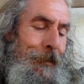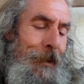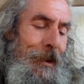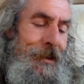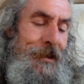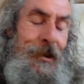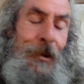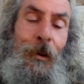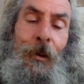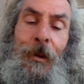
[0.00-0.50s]

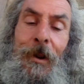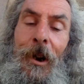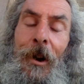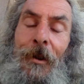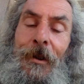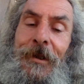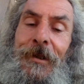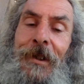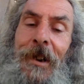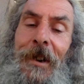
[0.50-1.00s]
it's called
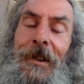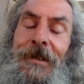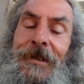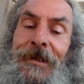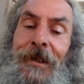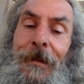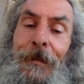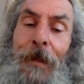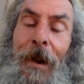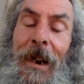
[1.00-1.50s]

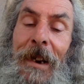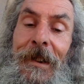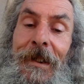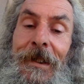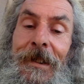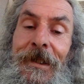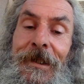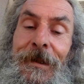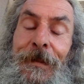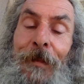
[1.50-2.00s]
Contrast and
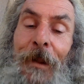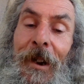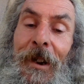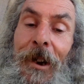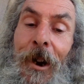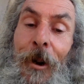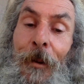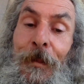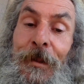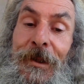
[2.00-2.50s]
Patterns by
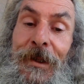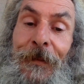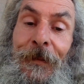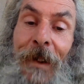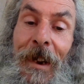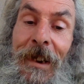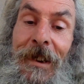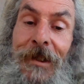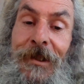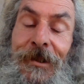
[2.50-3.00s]

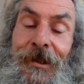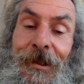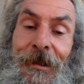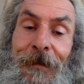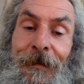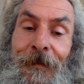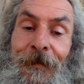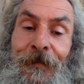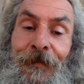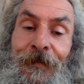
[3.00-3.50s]
Observation,